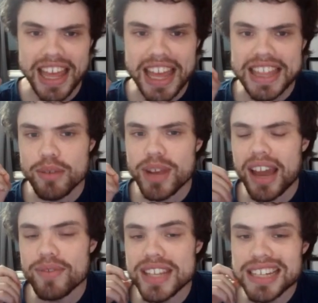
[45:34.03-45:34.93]
Then we
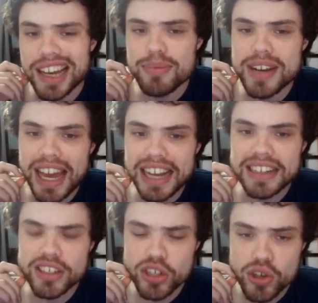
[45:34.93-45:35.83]
have the Type
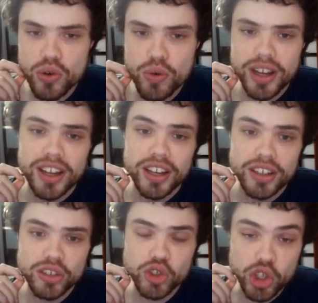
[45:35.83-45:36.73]
92
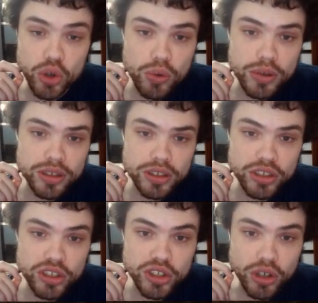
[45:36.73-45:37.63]
Ju
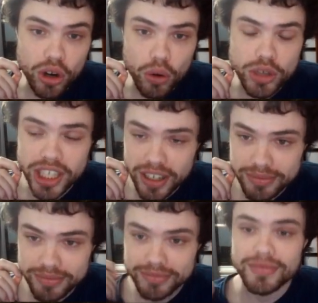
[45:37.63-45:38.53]
Shokosha.
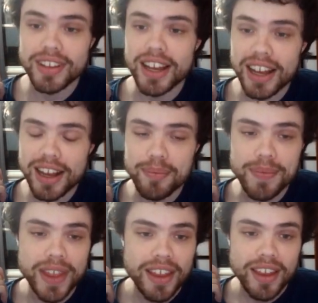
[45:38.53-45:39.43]

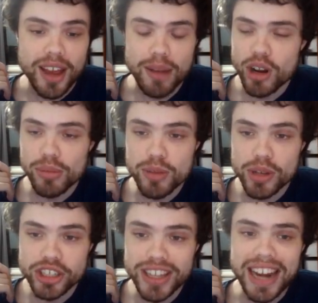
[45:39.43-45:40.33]
I probably
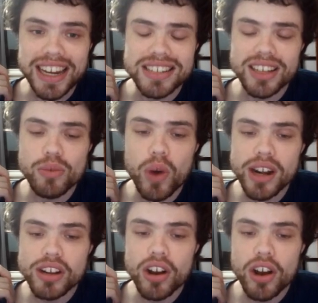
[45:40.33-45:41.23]
butchered that. It is a
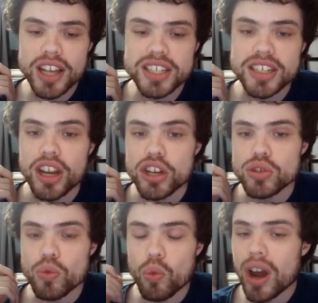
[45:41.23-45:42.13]
1-cost,
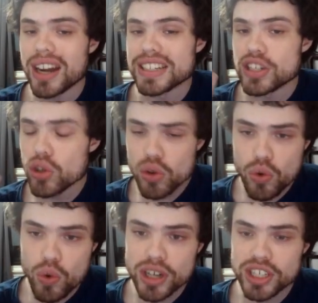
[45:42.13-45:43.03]

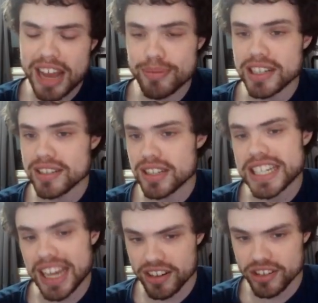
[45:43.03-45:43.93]
1/2 Japanese
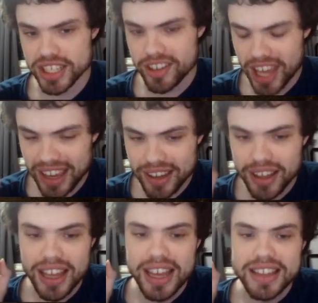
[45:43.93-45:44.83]
standard tank
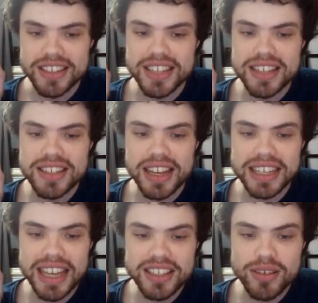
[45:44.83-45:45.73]
that says
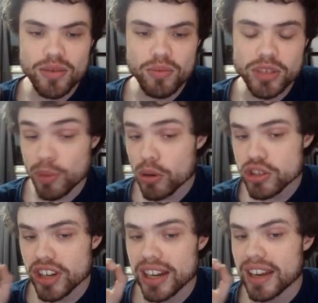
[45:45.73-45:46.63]
gets
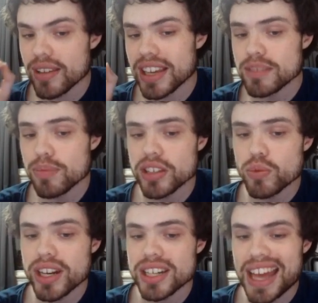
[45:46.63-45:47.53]
smokescreen, gets
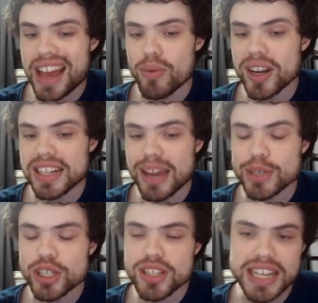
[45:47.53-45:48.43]
+1 attack when it
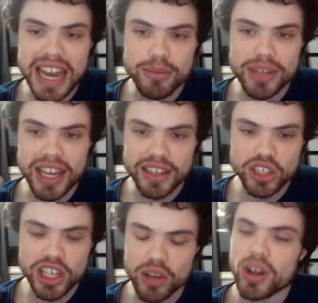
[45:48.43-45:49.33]
damages the enemy
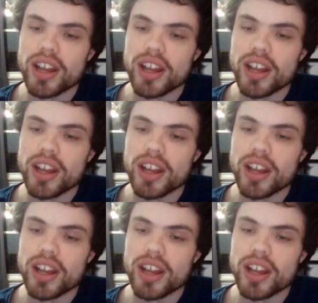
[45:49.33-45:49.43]
HQ.